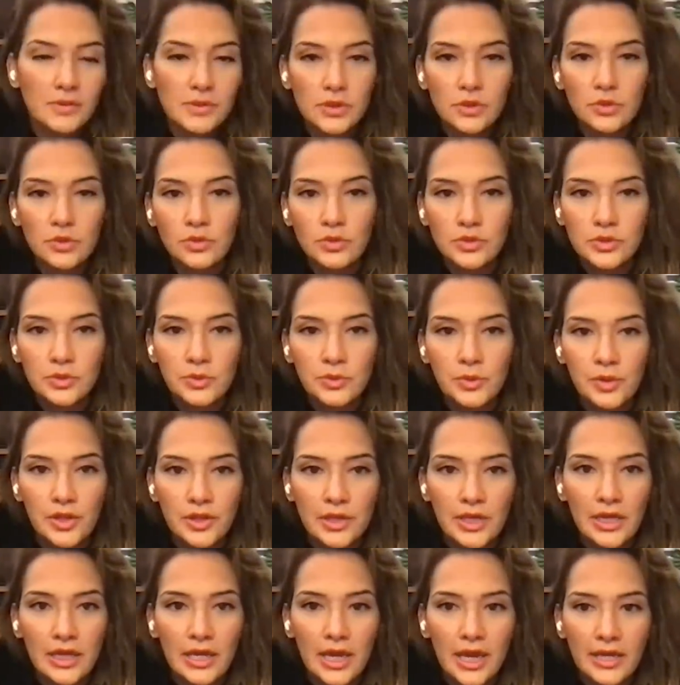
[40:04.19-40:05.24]
schools were
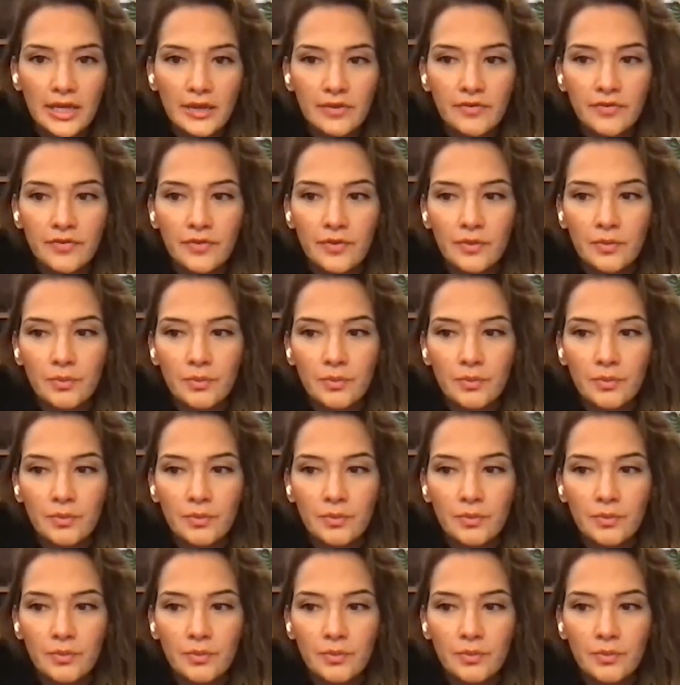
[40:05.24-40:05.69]
they kind of